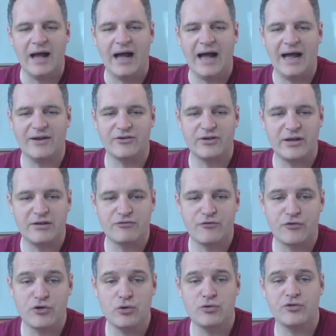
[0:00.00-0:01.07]
and
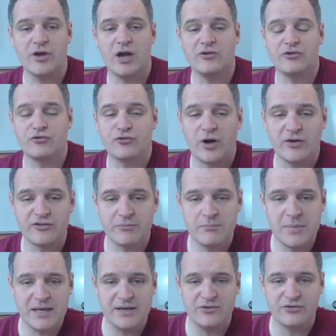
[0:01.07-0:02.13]
2/3 is trying to
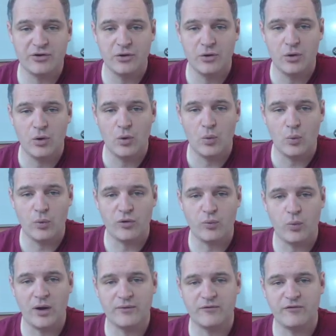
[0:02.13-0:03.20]
meet with
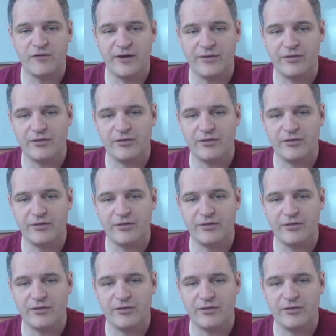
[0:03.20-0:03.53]
1/5.